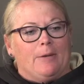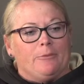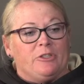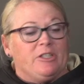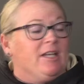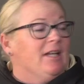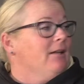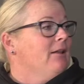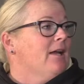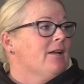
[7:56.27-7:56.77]

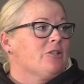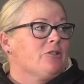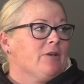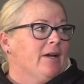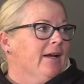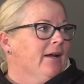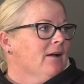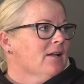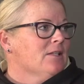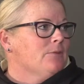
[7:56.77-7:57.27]
she's getting a lot of
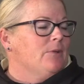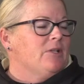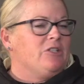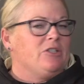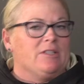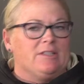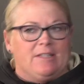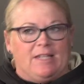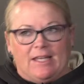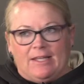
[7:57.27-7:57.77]
strikeouts, but
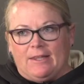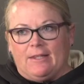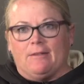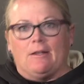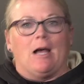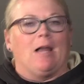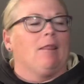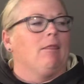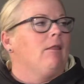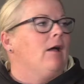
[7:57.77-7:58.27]
she's
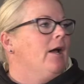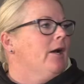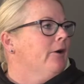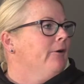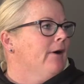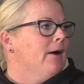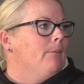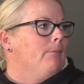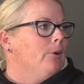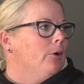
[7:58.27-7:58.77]
getting a lot
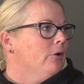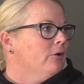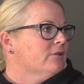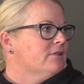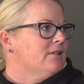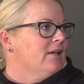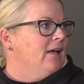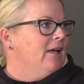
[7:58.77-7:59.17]
of ground balls.